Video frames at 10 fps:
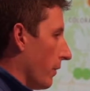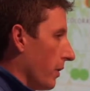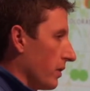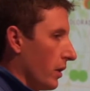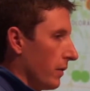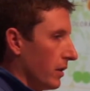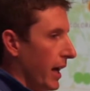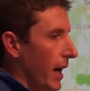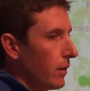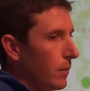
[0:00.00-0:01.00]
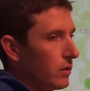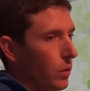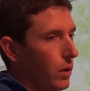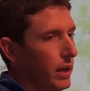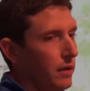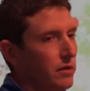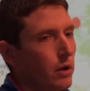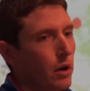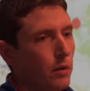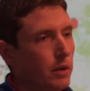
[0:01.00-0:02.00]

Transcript: First off, do they have inventory, yes or no?